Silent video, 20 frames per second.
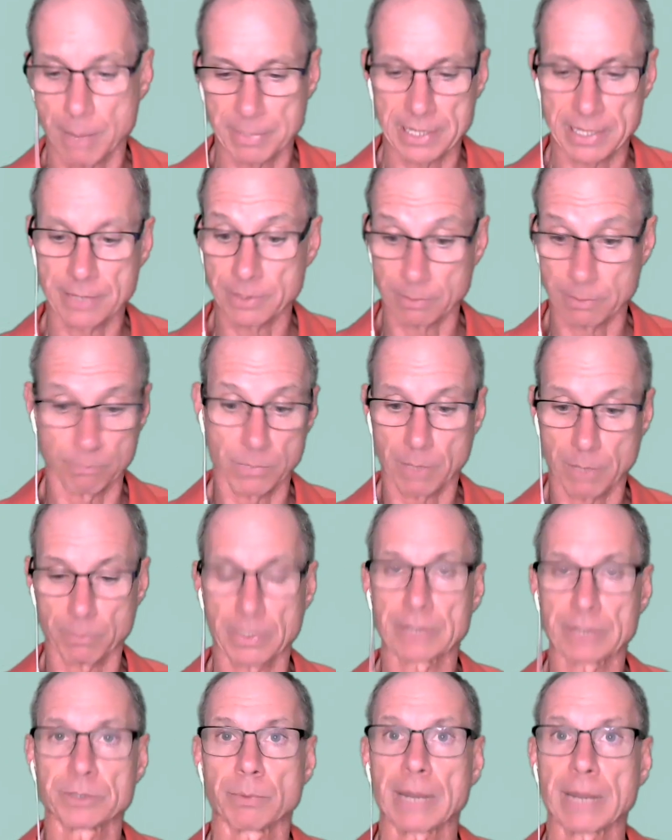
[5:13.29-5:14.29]
I mean, but,
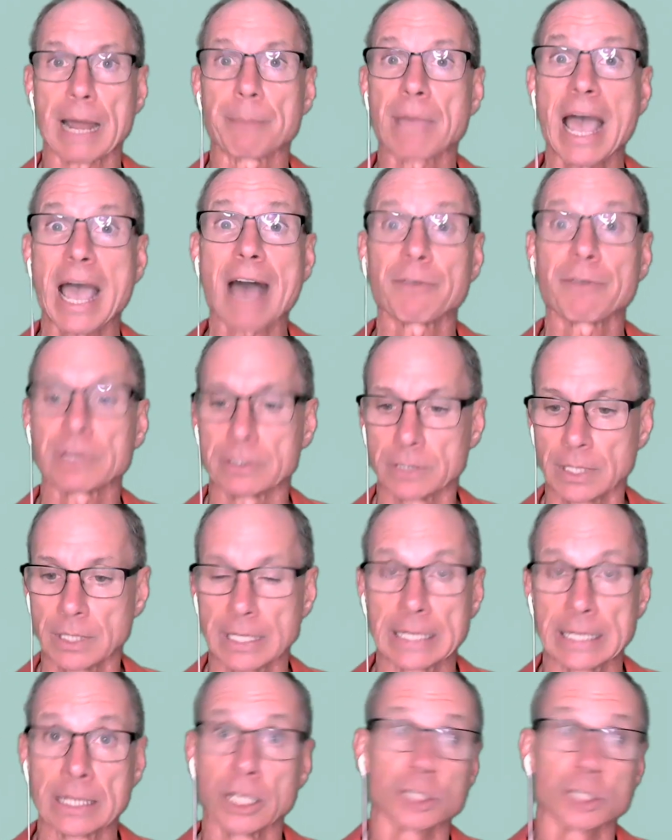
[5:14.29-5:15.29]
but I'm having,
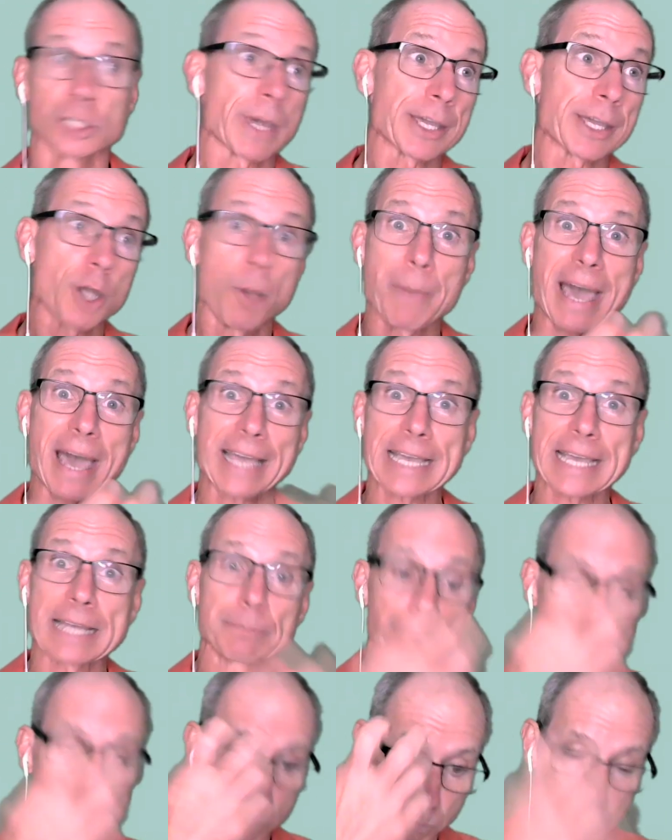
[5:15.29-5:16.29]
so I go back, I